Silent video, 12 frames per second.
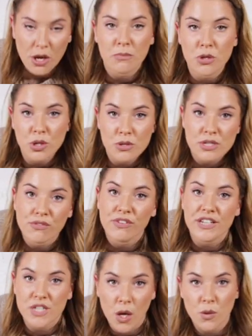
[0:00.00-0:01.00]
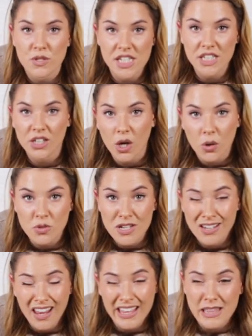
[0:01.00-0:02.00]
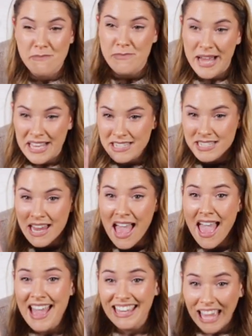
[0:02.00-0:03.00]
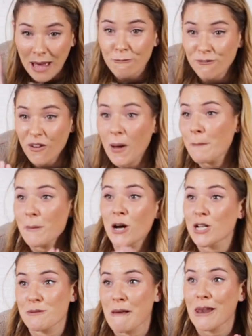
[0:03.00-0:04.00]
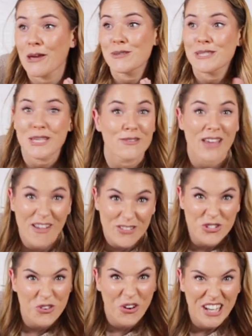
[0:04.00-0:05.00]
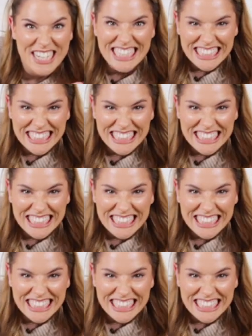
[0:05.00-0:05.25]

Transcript: go beautifully toasted and golden, like the best campfire marshmallows that you've ever tried.